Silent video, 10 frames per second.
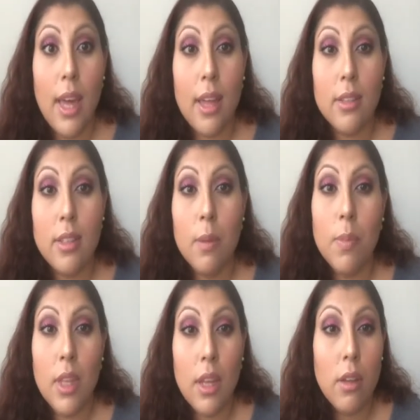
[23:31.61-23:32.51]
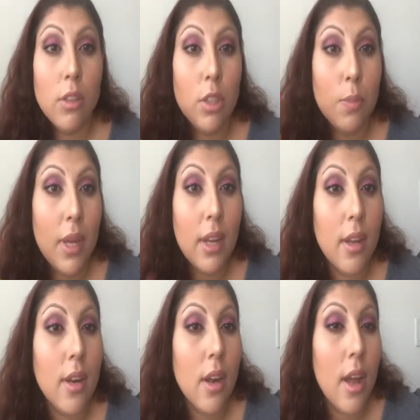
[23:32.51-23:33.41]
get something to
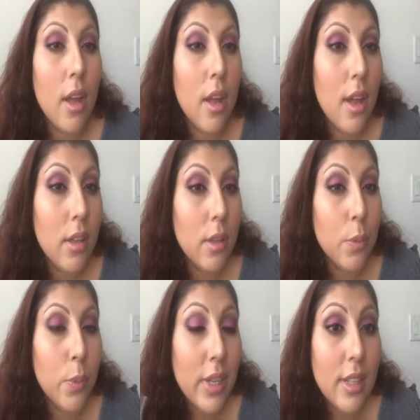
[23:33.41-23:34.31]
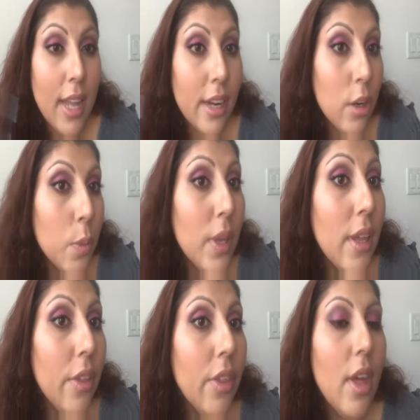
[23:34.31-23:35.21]
make an wing liner
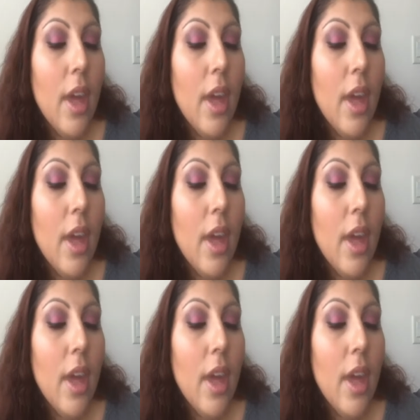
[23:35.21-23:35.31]
with,